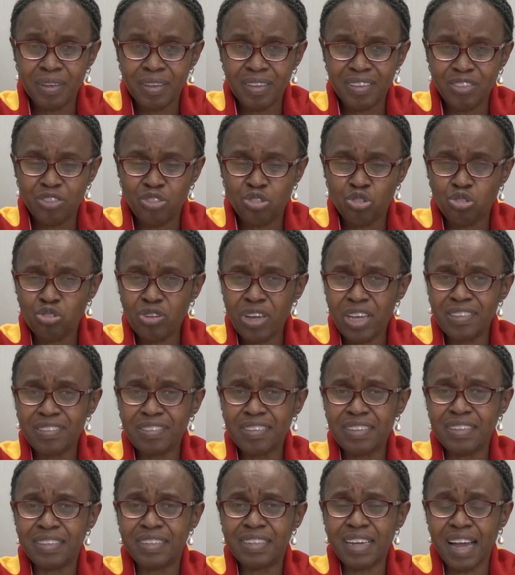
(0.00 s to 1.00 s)
Straight
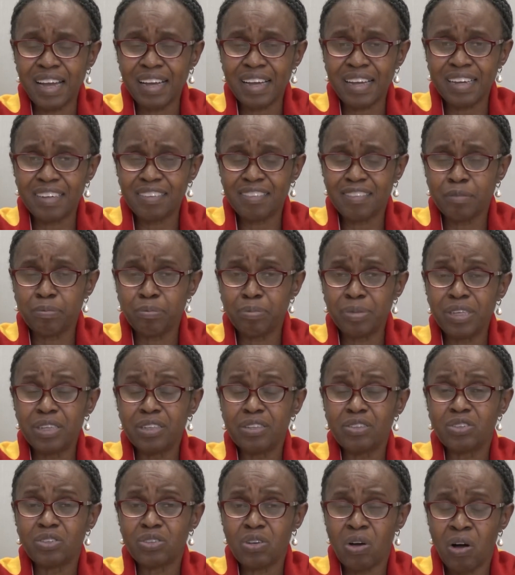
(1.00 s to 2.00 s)
jacket
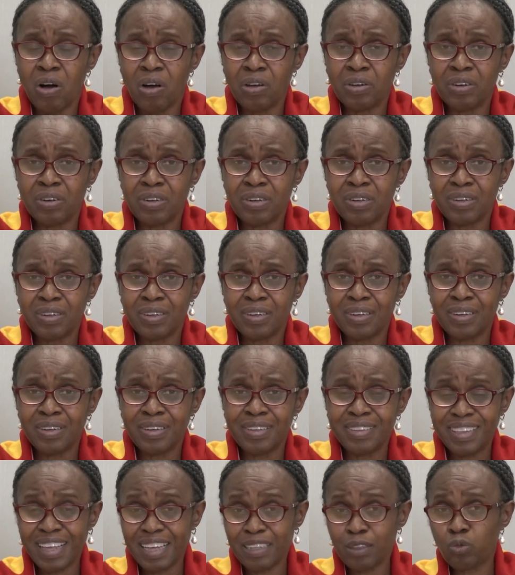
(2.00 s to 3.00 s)
been torn?
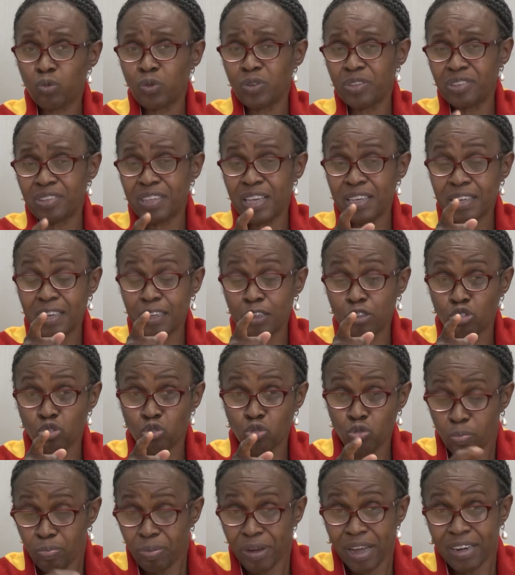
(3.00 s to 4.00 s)
That will take a
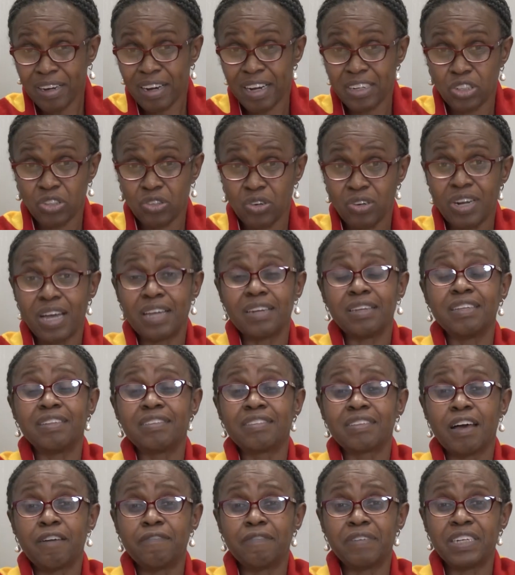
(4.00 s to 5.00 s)
supernatural
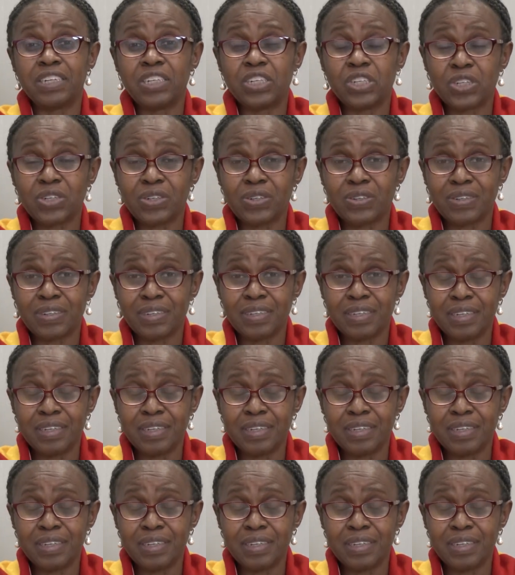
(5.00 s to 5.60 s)
intervention.